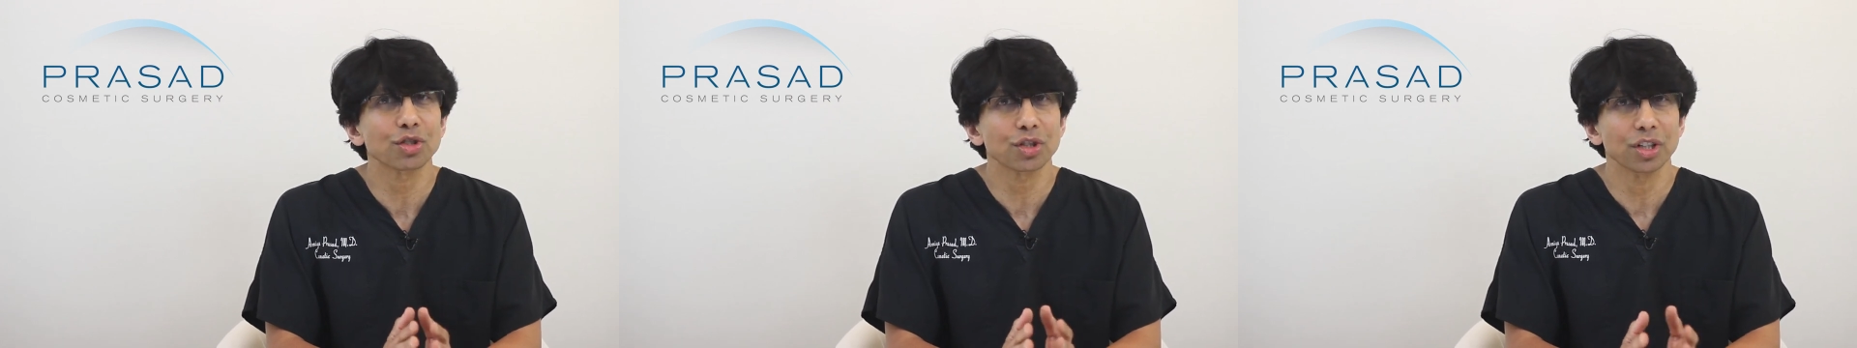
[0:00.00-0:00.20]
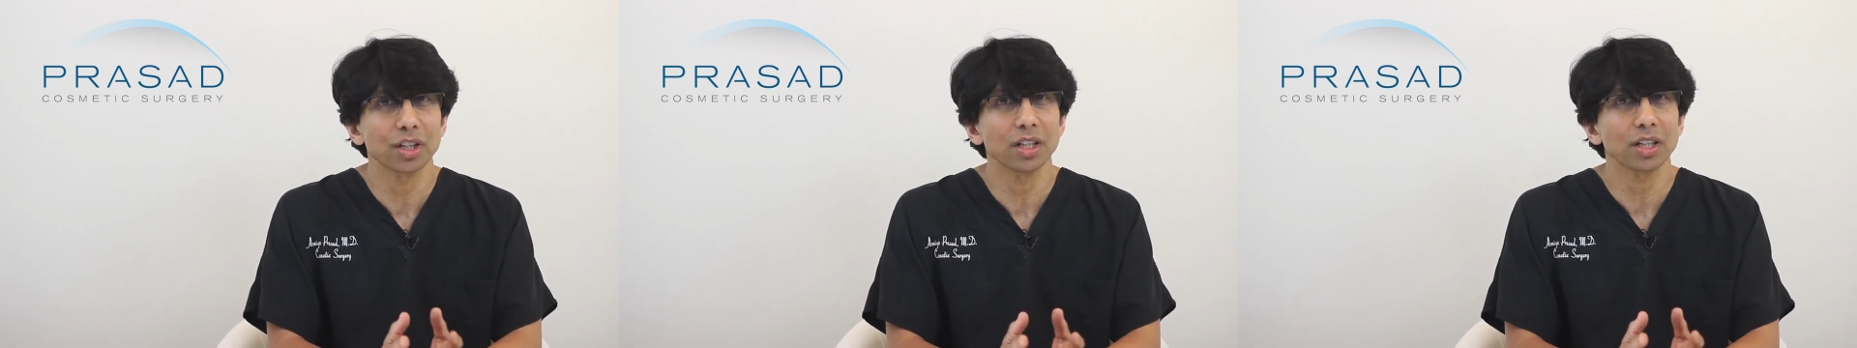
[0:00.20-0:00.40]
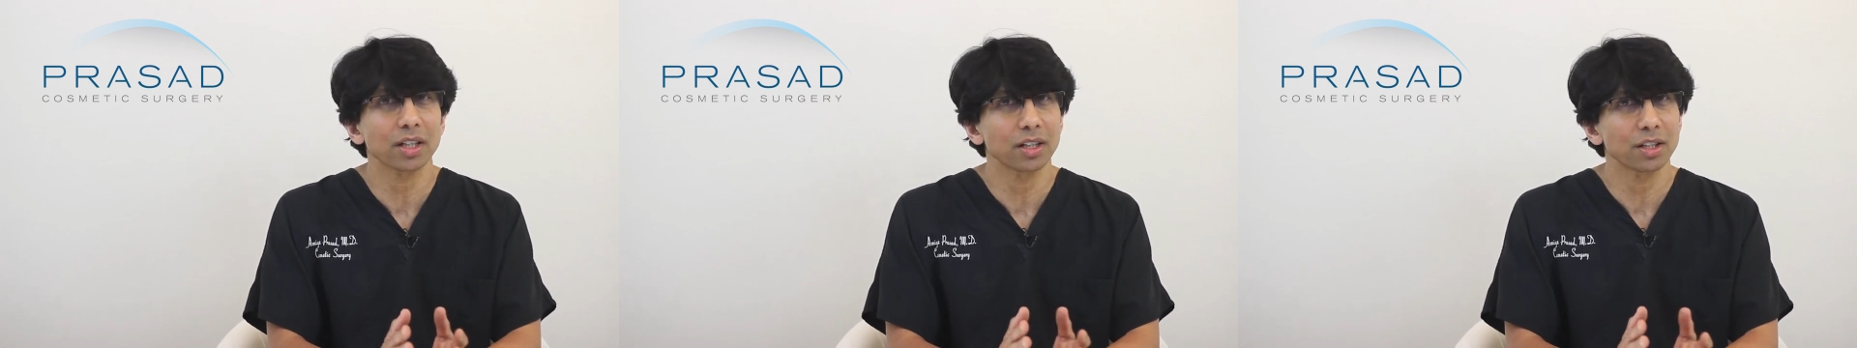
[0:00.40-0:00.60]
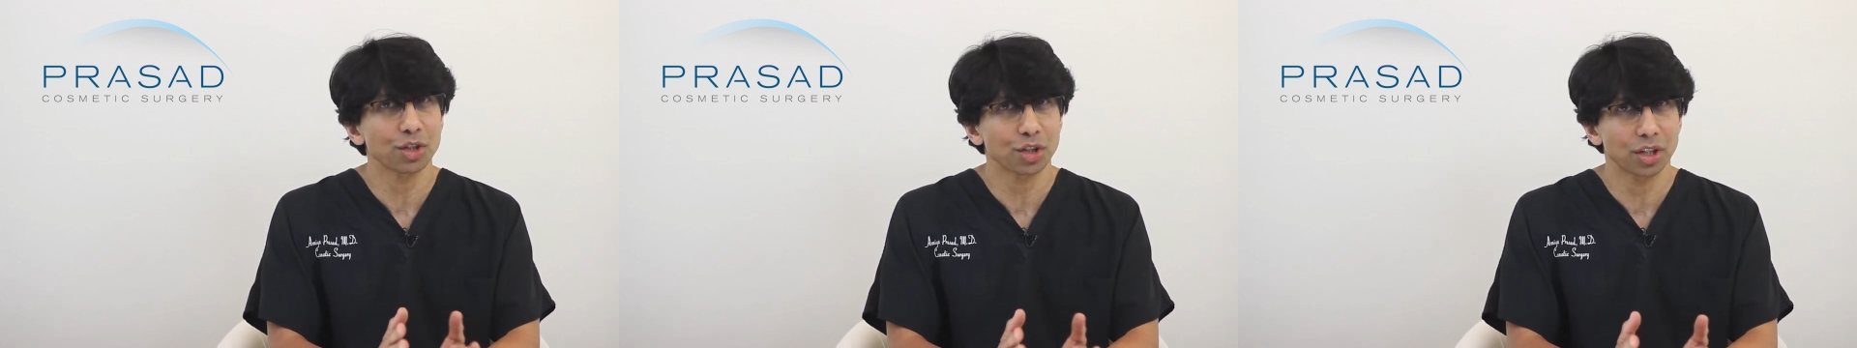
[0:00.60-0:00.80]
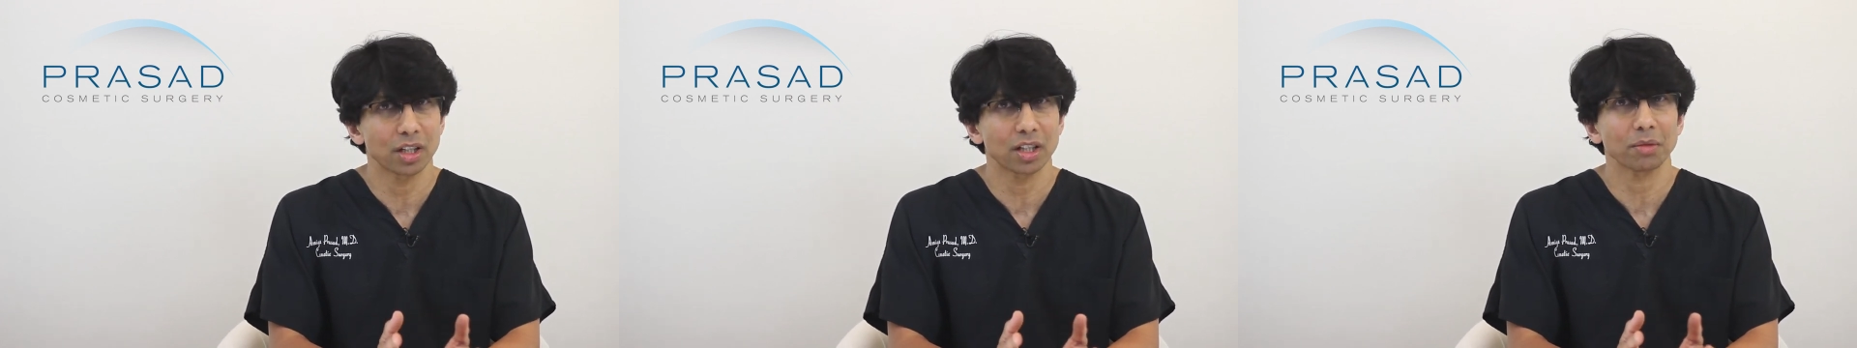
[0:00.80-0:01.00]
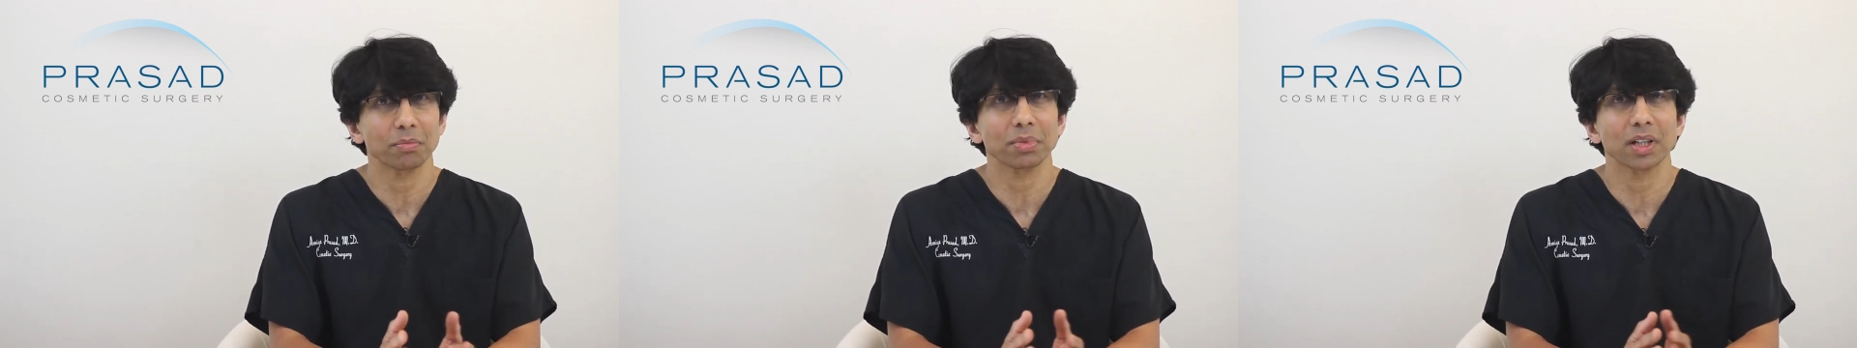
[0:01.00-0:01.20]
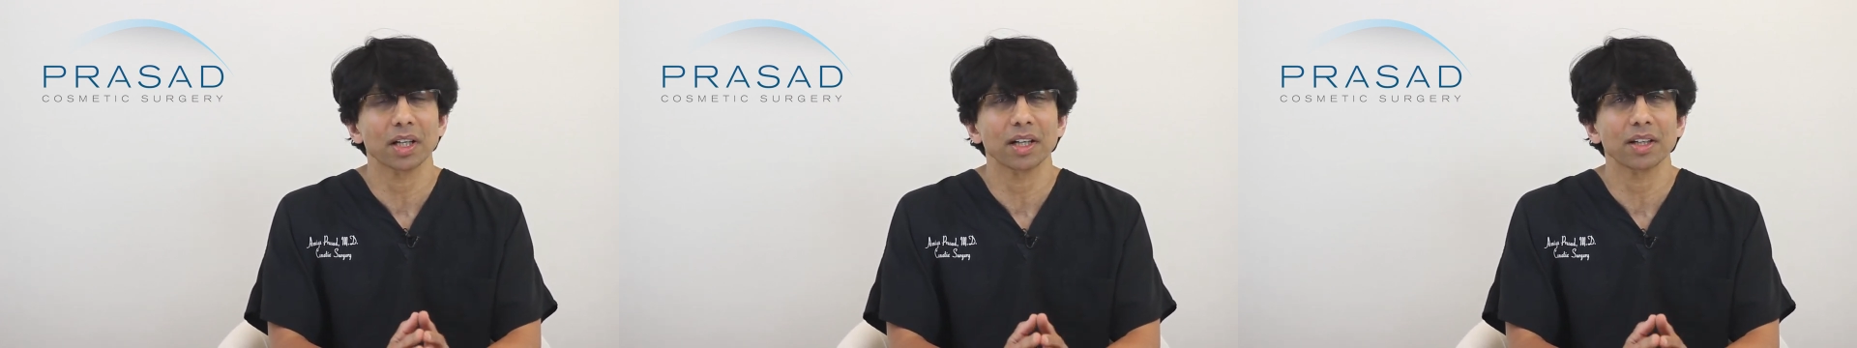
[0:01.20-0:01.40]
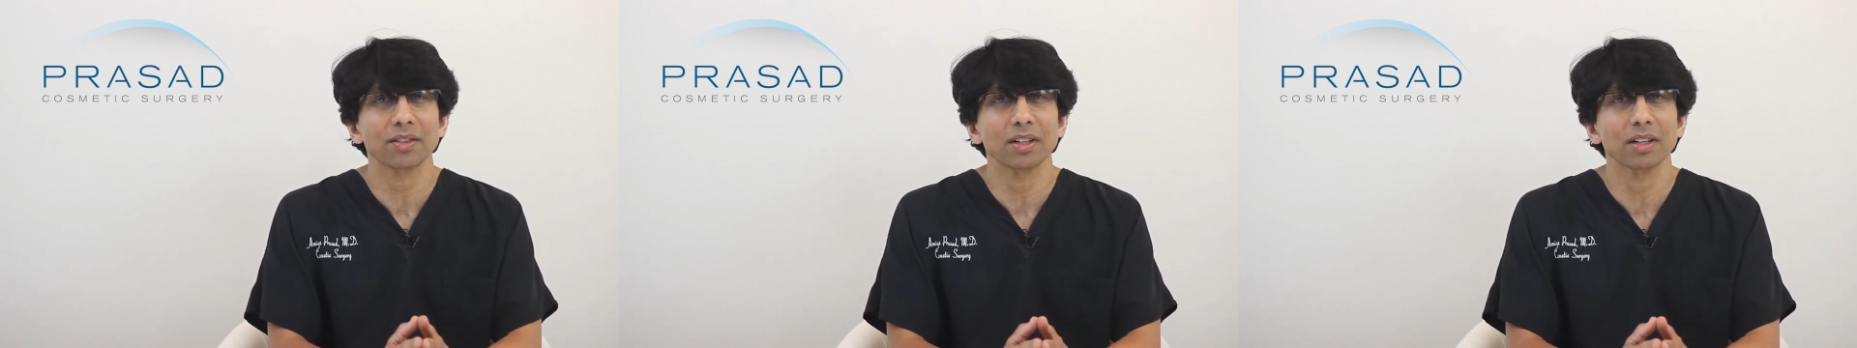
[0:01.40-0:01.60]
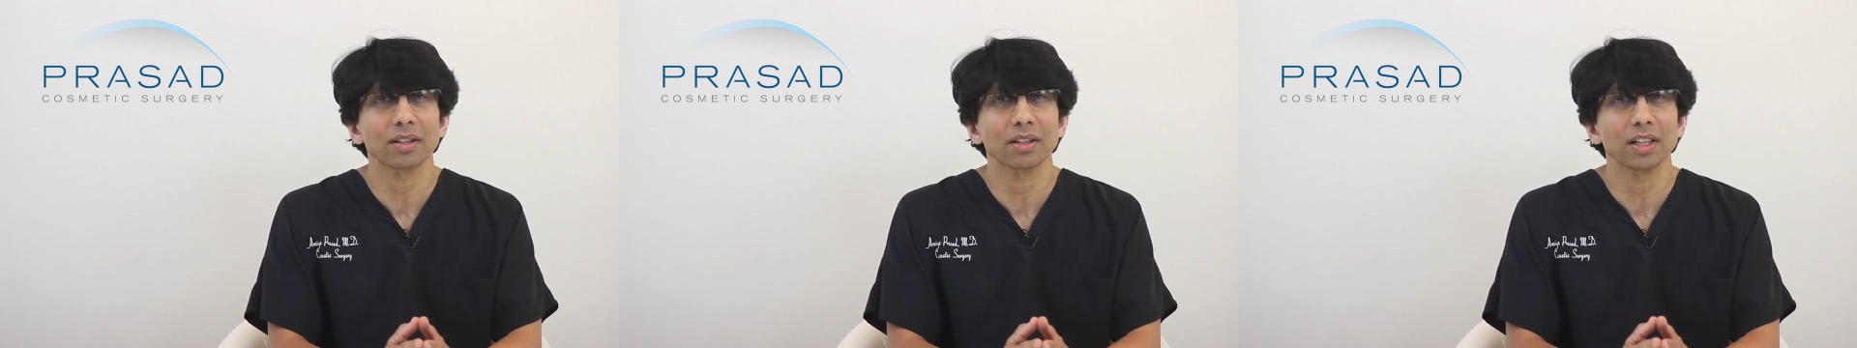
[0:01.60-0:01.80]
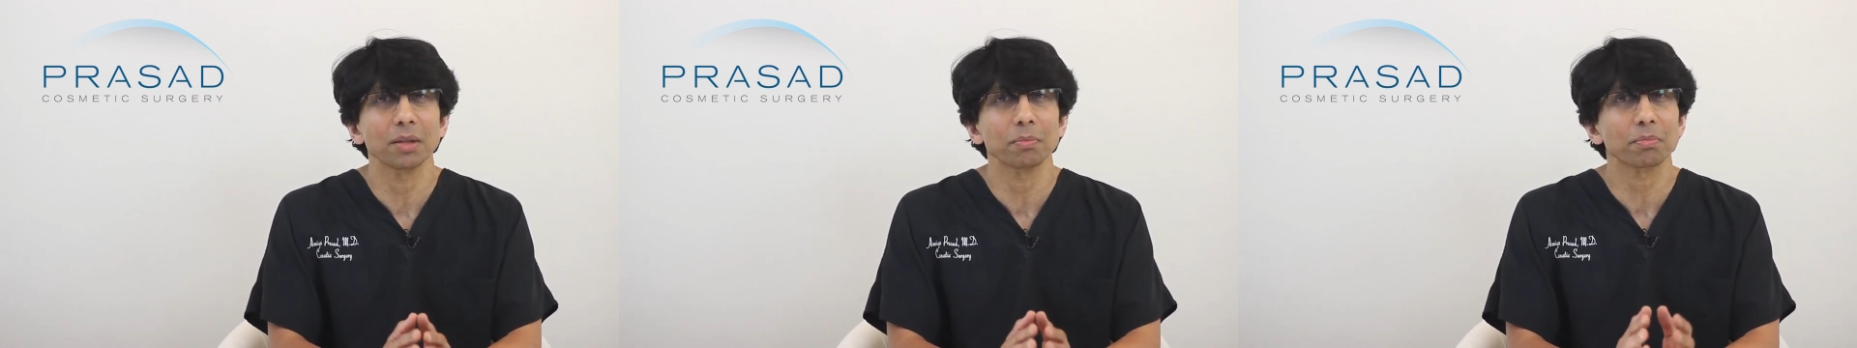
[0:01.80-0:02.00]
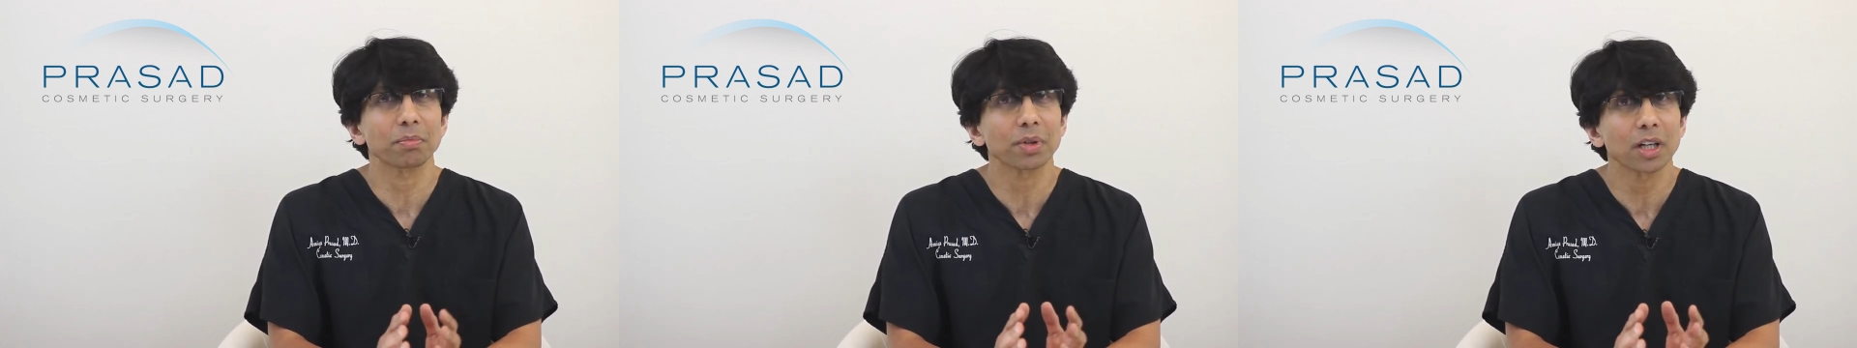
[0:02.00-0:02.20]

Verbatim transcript: cheek and chin implants are the